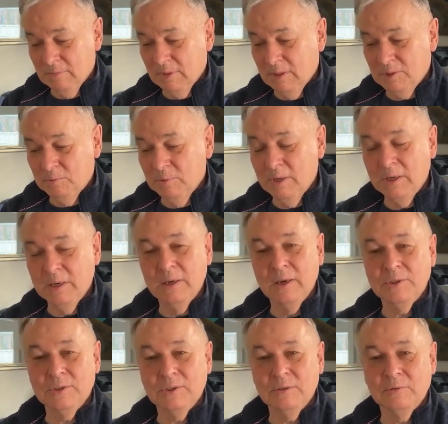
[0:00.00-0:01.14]
it's really
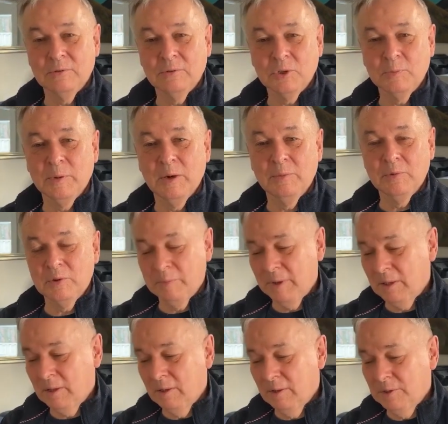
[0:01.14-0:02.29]
nice to experiment with the
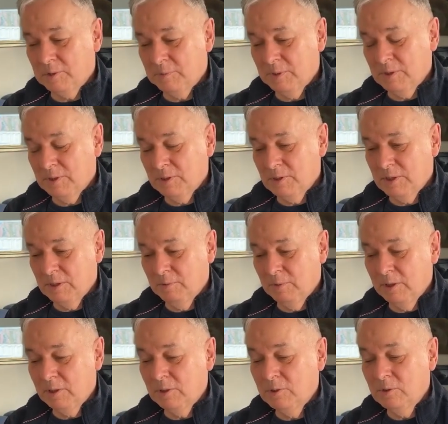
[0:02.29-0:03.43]
pedal on this piece and see what
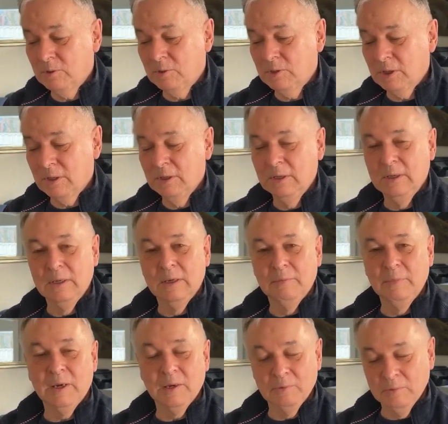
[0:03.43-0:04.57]
you can do to
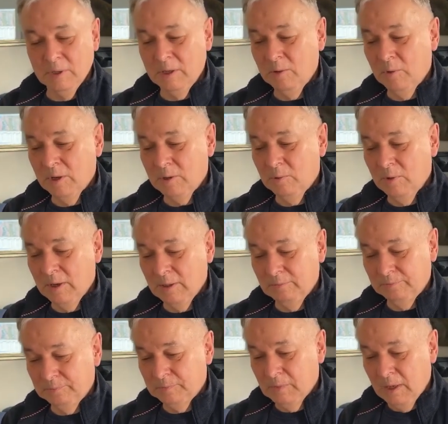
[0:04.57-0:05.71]
make it really work well.
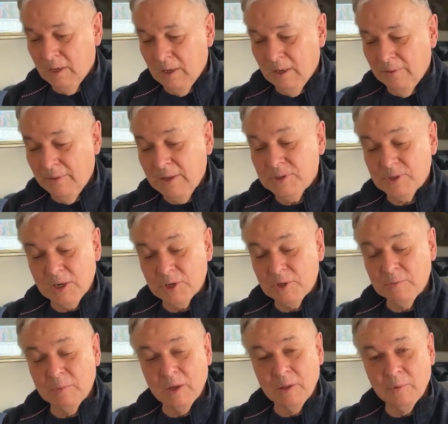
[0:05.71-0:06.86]
That
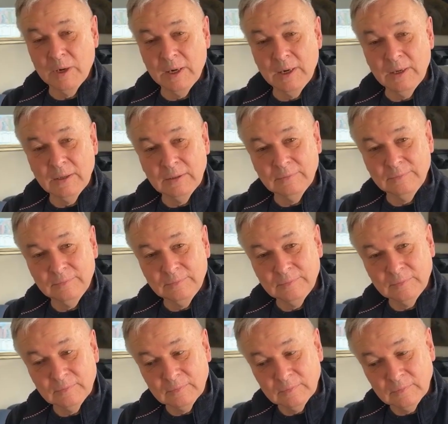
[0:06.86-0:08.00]
section, by the way,
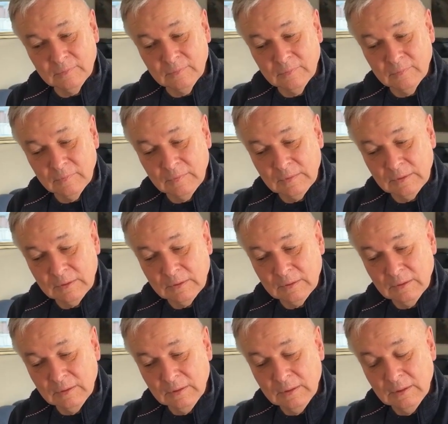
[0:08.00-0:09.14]

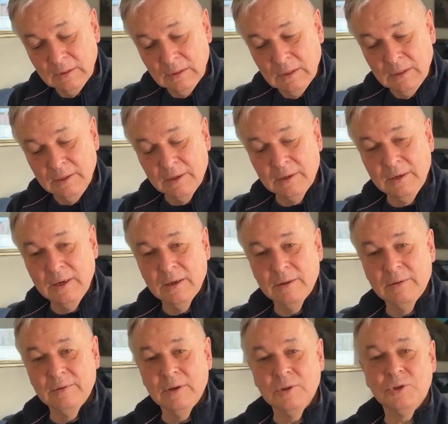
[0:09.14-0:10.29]
you can
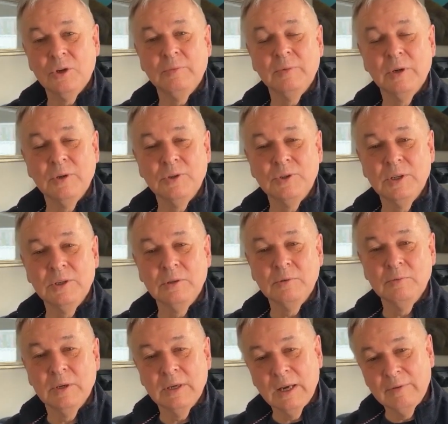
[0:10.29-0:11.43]
hear those top notes need to
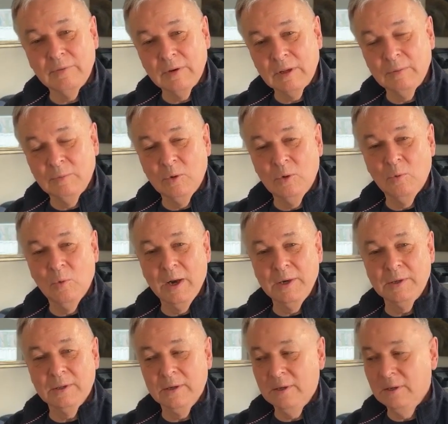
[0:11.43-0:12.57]
really have a little more
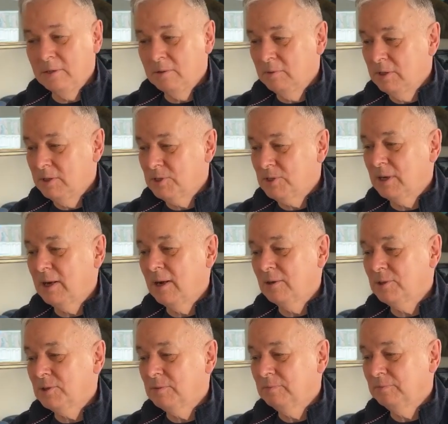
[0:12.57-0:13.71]
weight. They need to really sing out.